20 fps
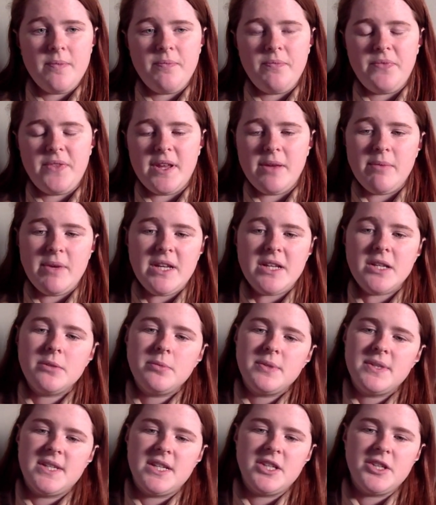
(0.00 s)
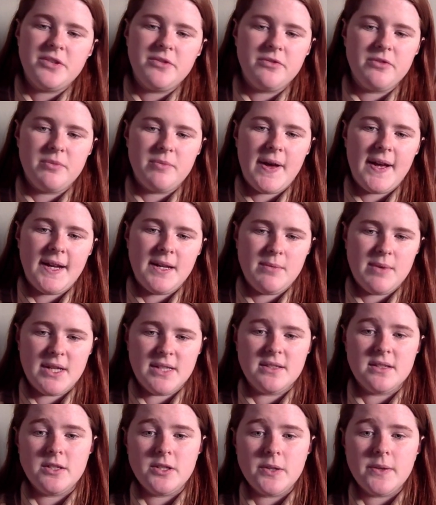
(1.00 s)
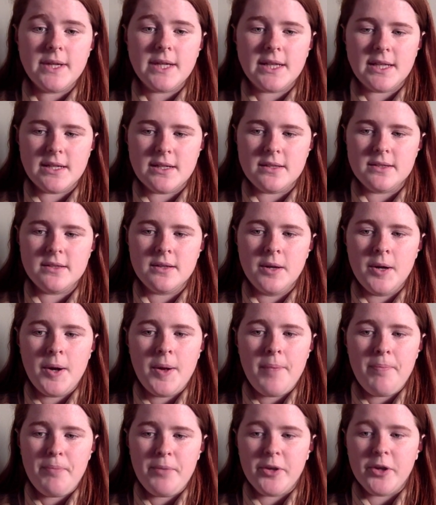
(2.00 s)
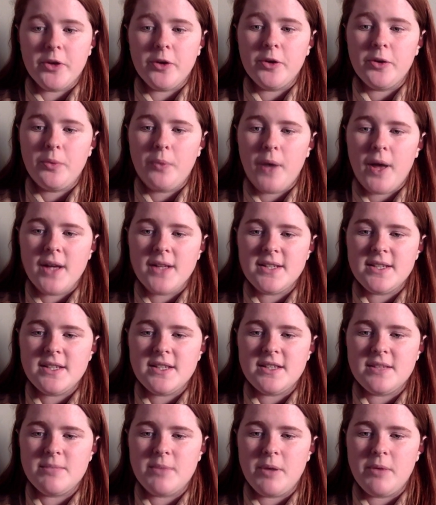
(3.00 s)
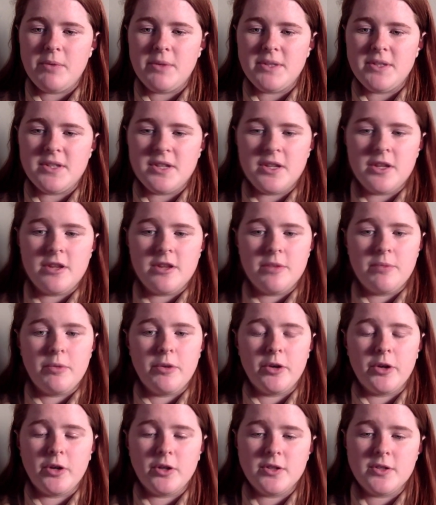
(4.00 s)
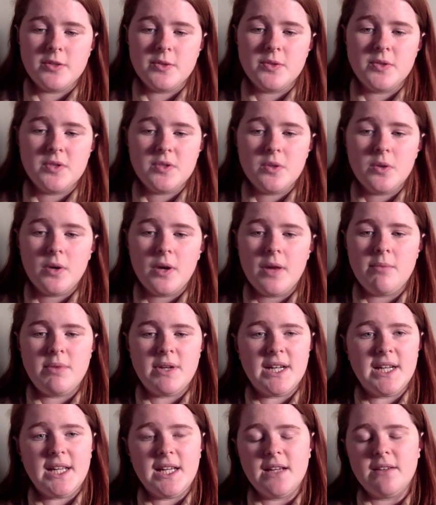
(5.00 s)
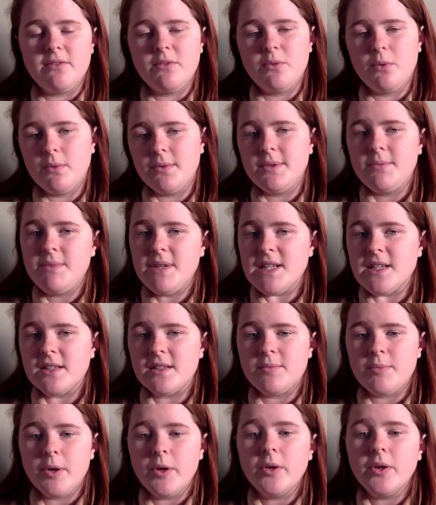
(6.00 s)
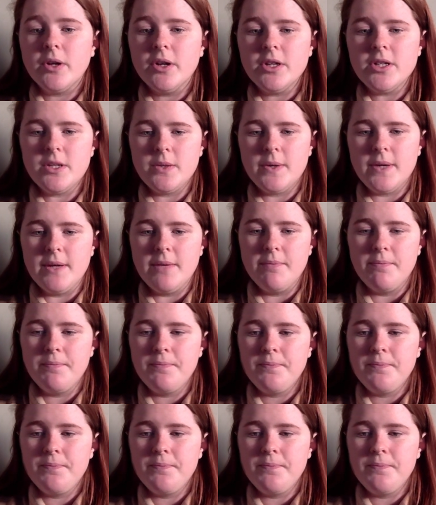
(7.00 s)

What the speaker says: They meet opposition from Elymas in doing this, but God worked in this moment so that the proconsul saw and believed what was being spoken to him.